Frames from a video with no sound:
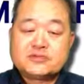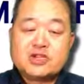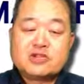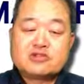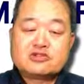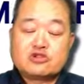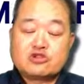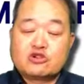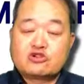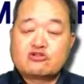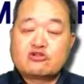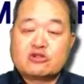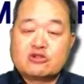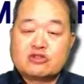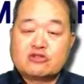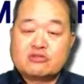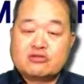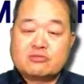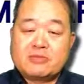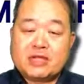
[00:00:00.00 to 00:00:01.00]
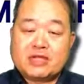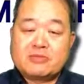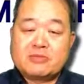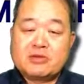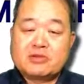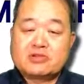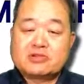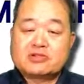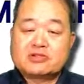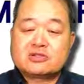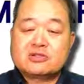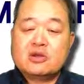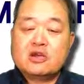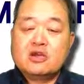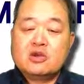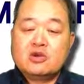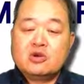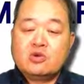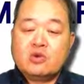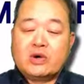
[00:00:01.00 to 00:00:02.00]
So those are the three main components.
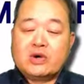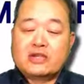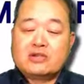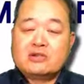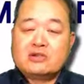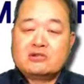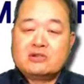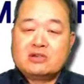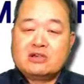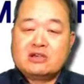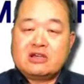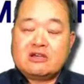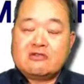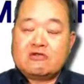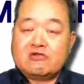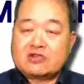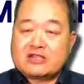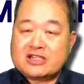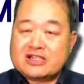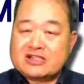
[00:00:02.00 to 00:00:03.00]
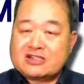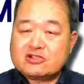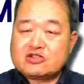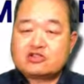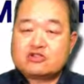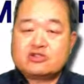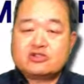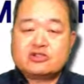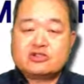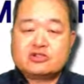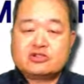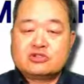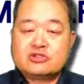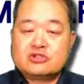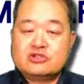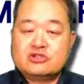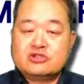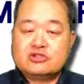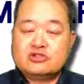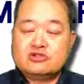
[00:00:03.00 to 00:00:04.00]
One, everyone can get insurance.
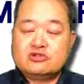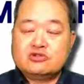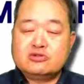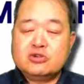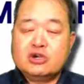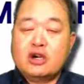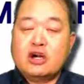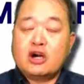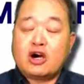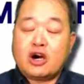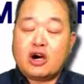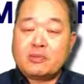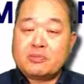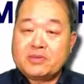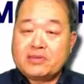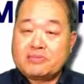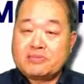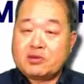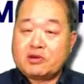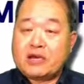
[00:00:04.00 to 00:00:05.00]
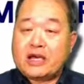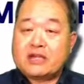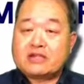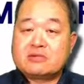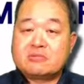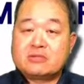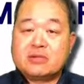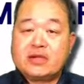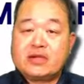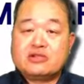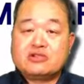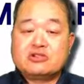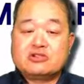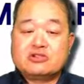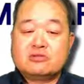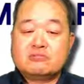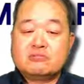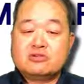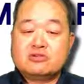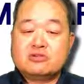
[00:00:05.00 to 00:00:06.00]
Two, all people had to pay into the
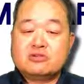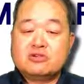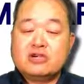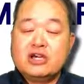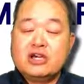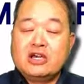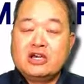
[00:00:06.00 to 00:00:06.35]
pool.